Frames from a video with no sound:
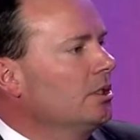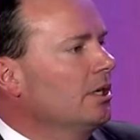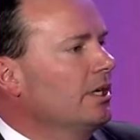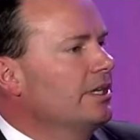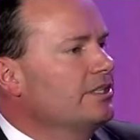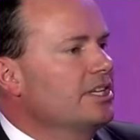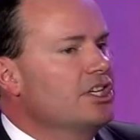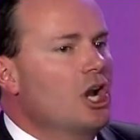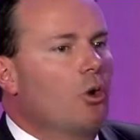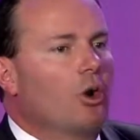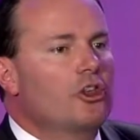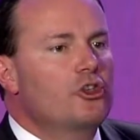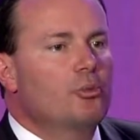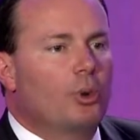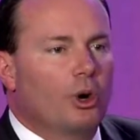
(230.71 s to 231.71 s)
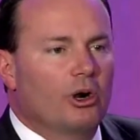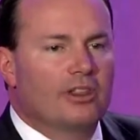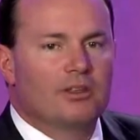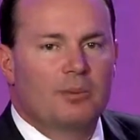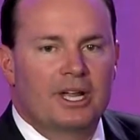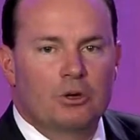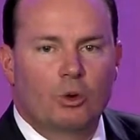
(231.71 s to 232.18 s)
And he said, No, are you part of
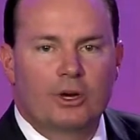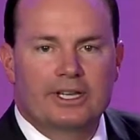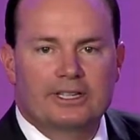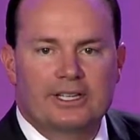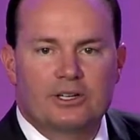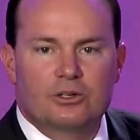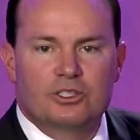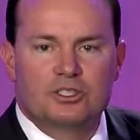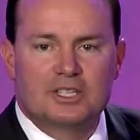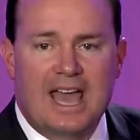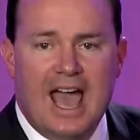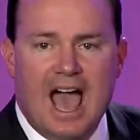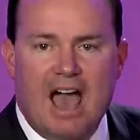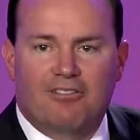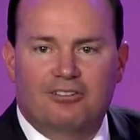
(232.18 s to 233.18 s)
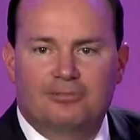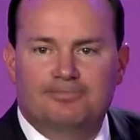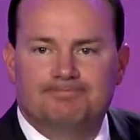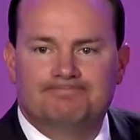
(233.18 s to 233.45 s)
the minority leader's staff?